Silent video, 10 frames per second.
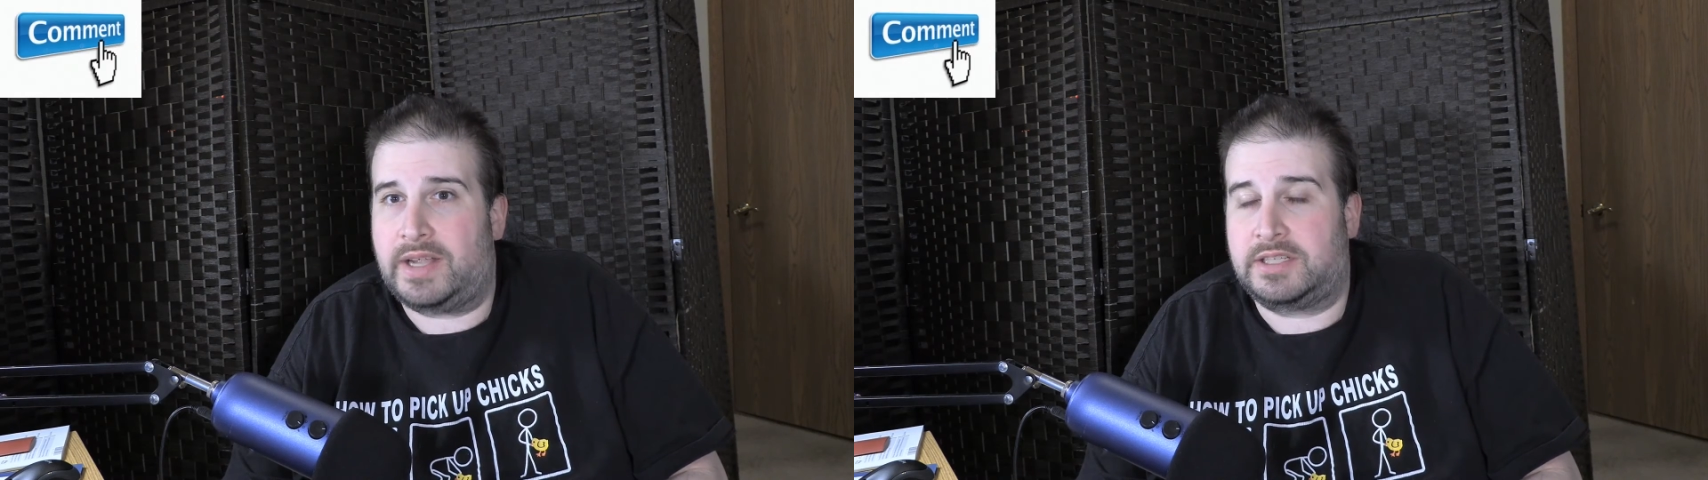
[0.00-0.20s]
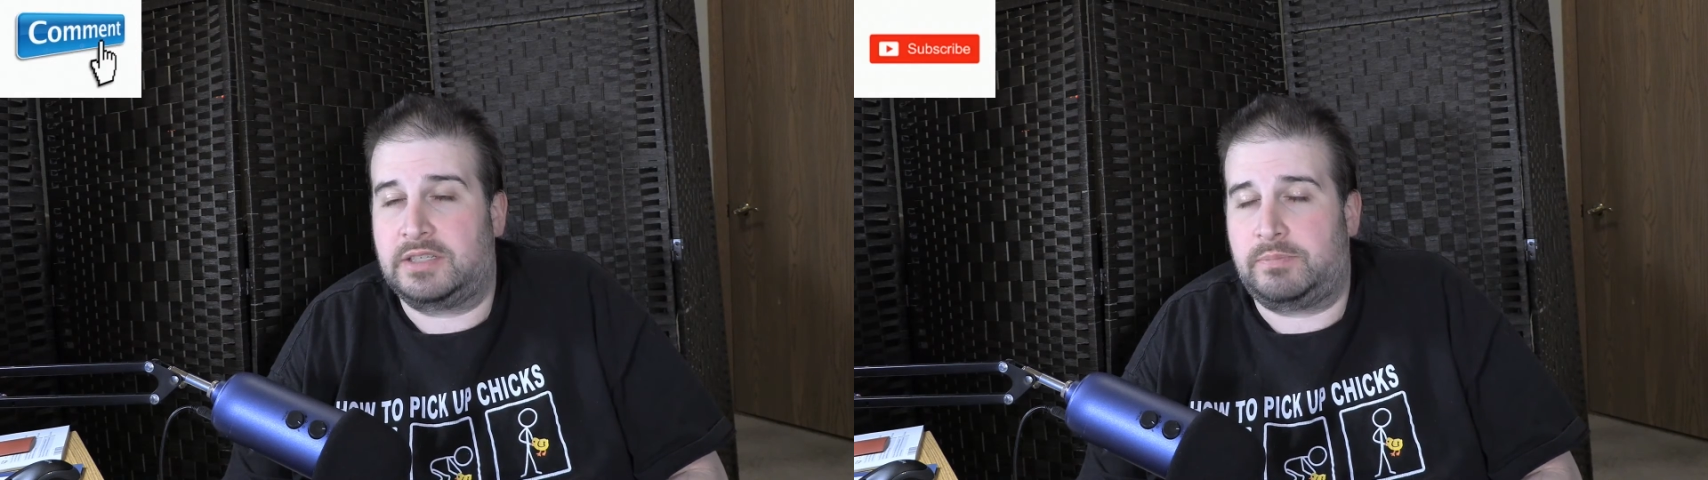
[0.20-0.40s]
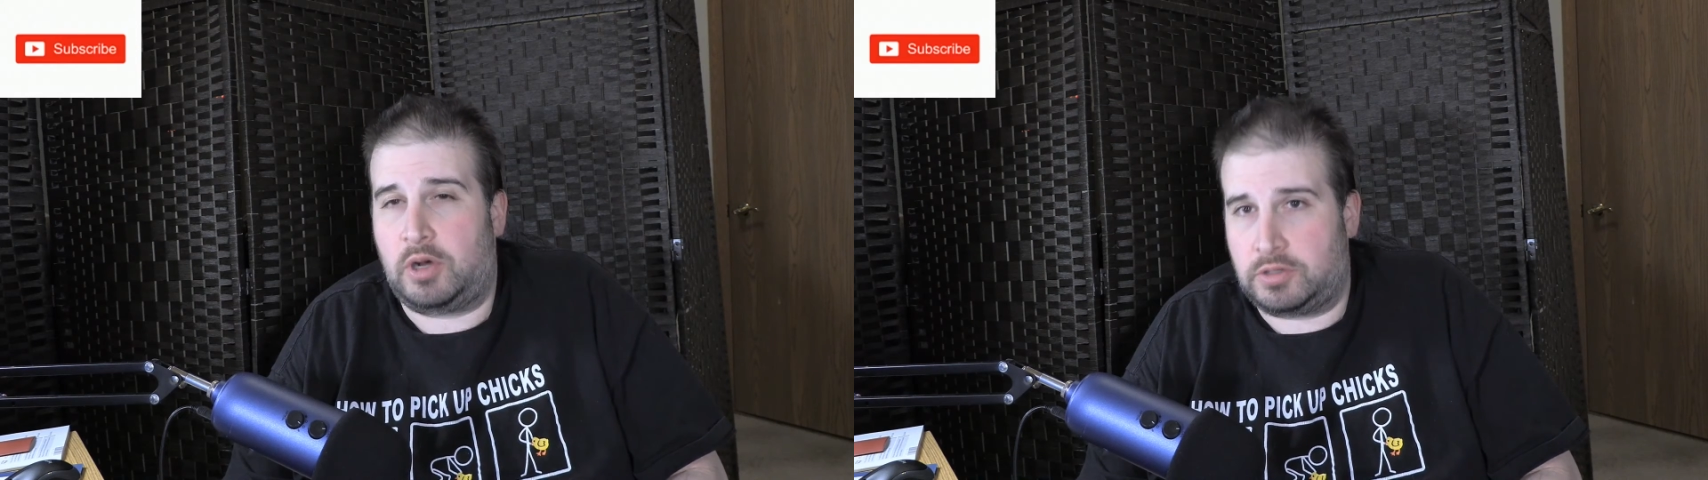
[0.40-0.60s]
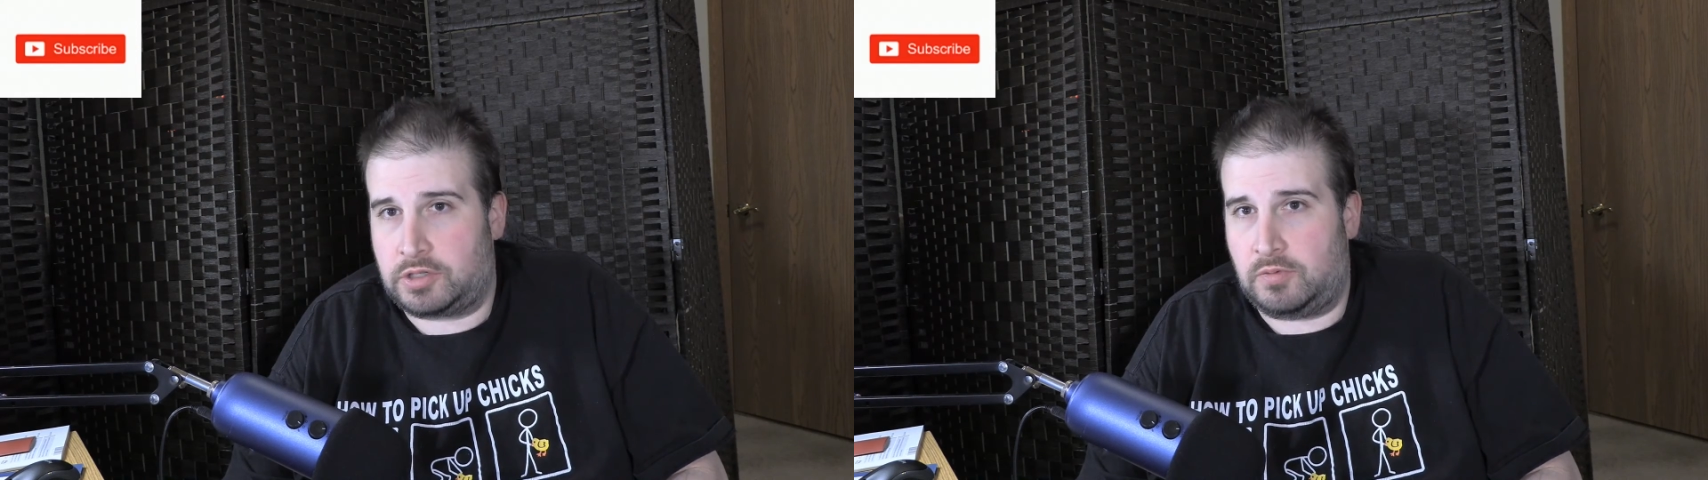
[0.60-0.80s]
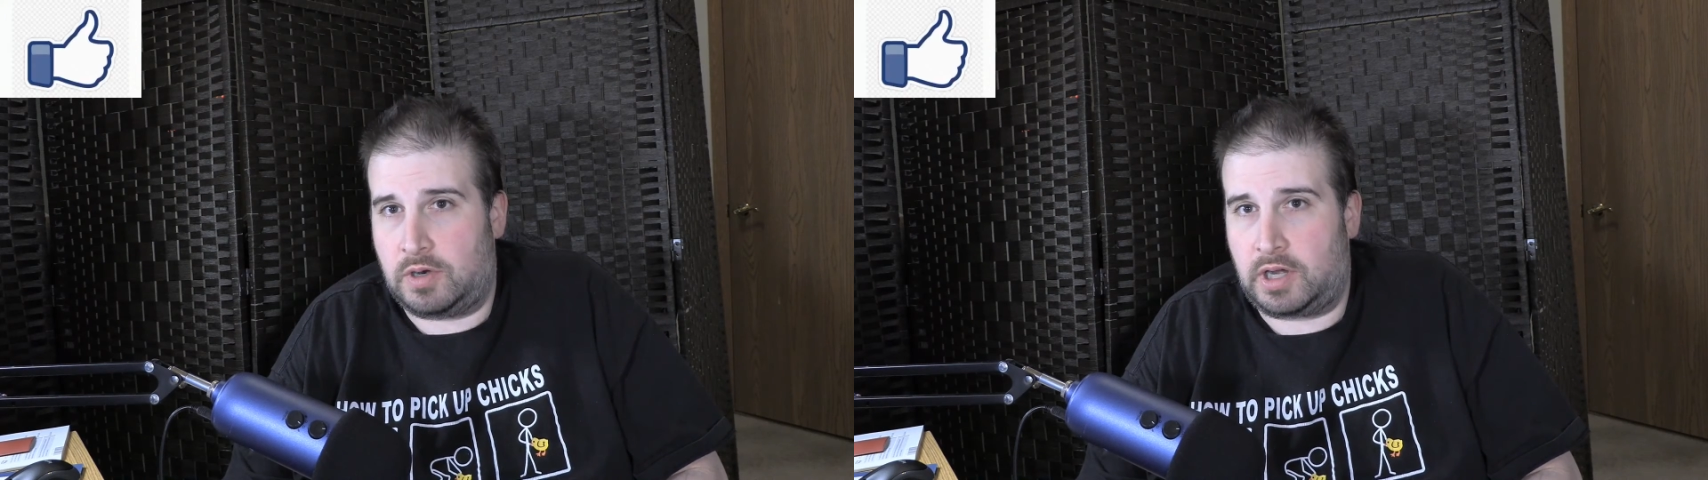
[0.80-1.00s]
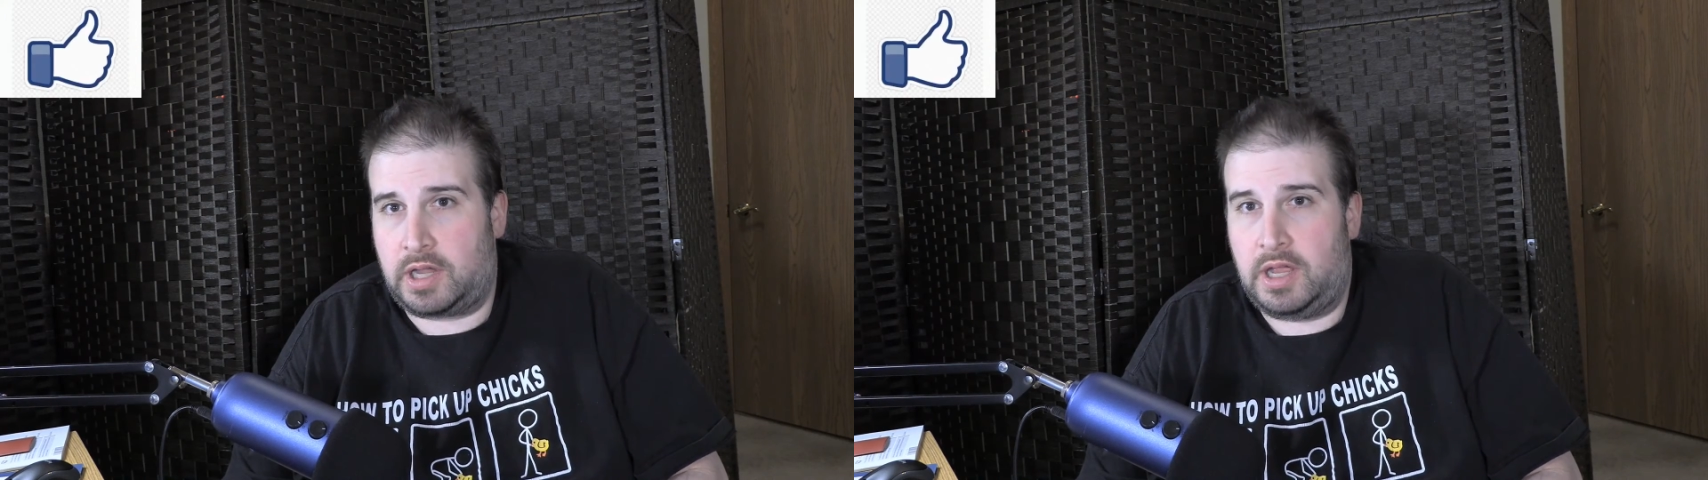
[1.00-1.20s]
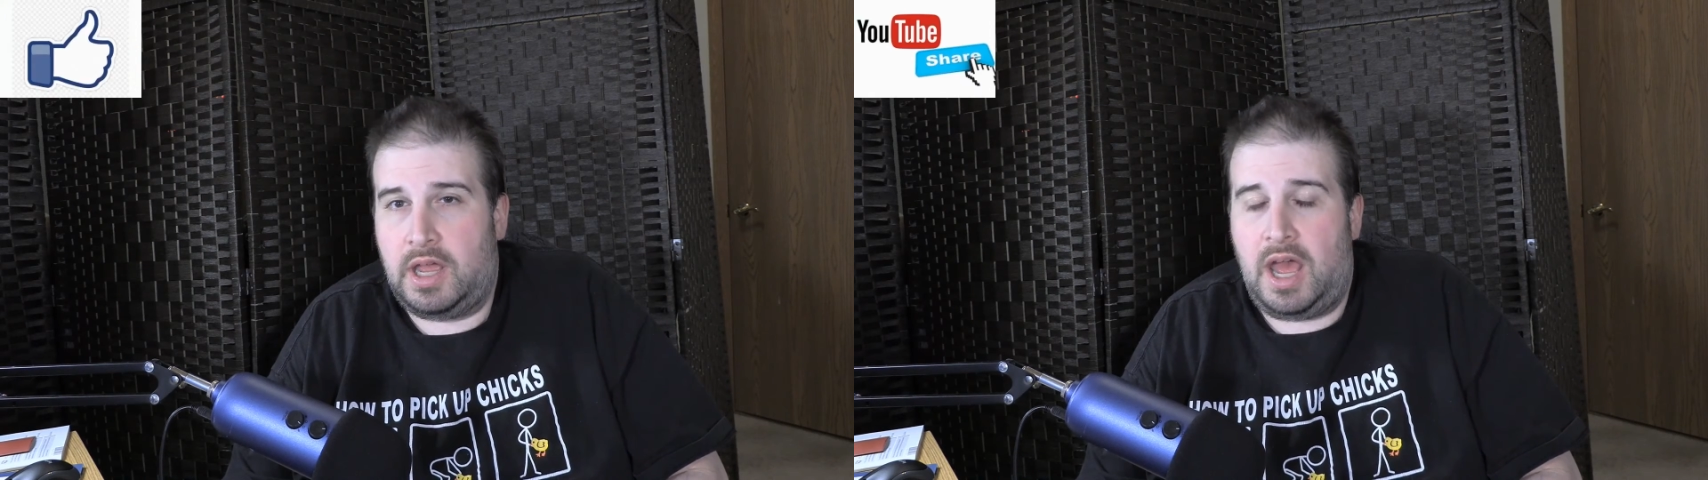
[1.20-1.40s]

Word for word: it's supposed to work.